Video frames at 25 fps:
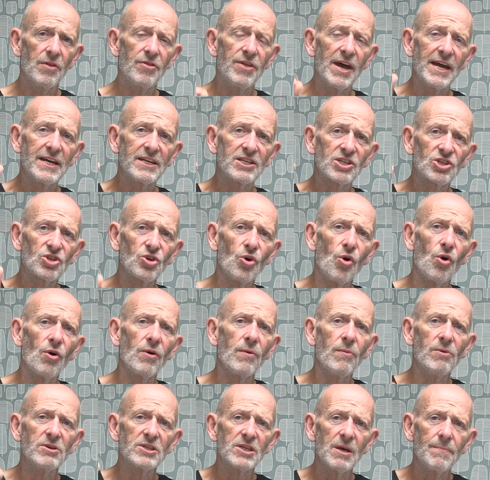They
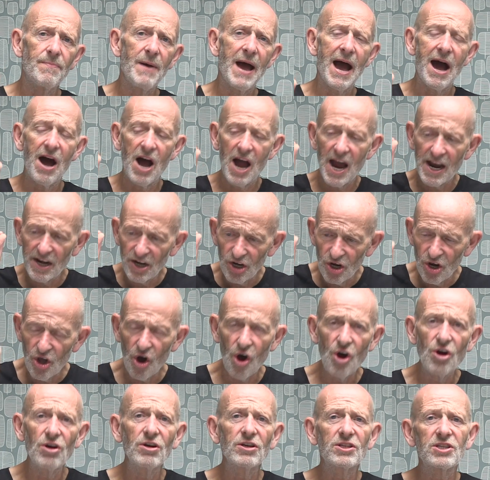saw it was about a
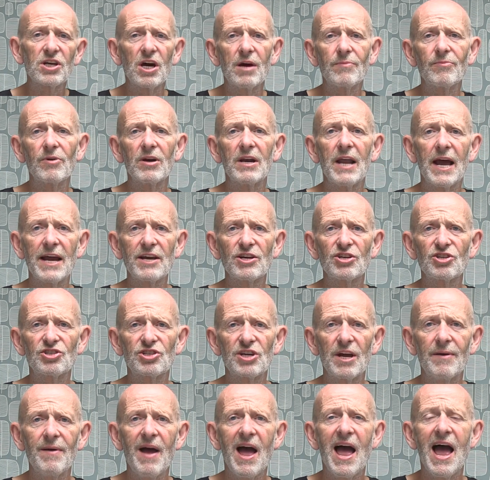long-term
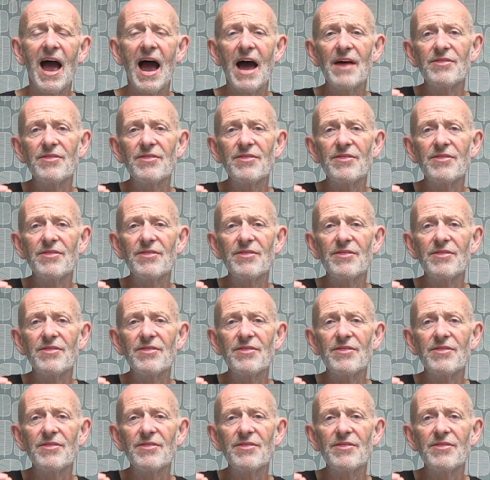relationship,